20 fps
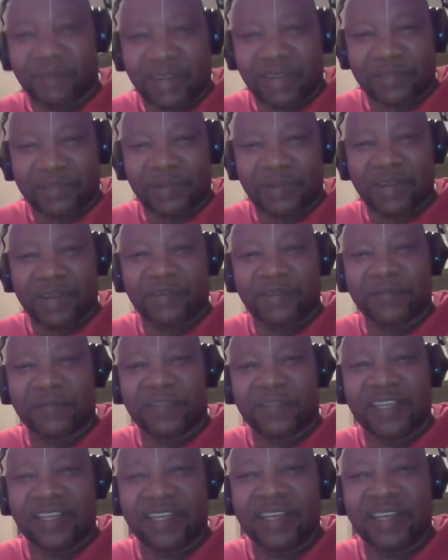was one
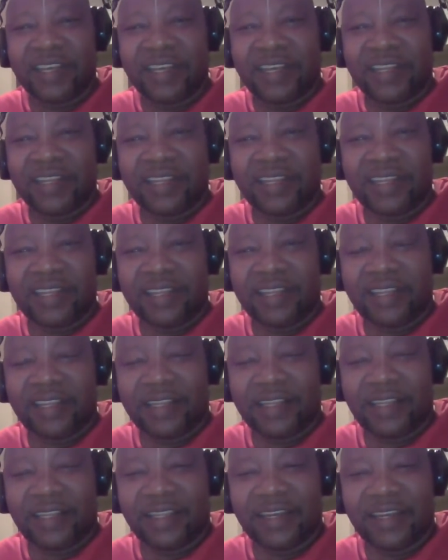of the
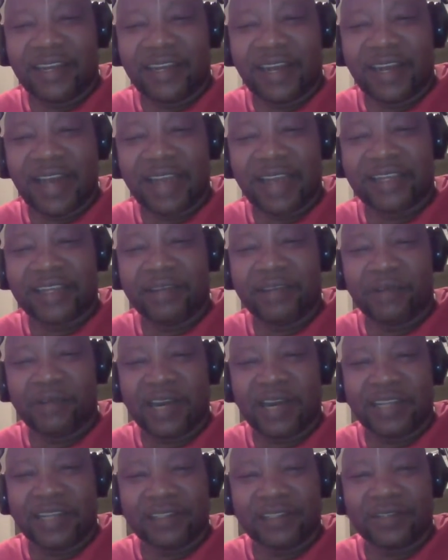lucky
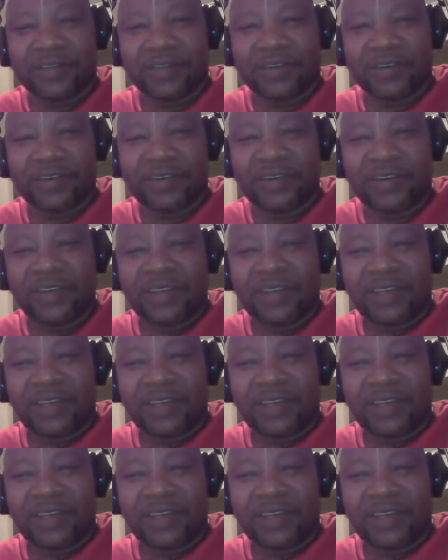ones, you know.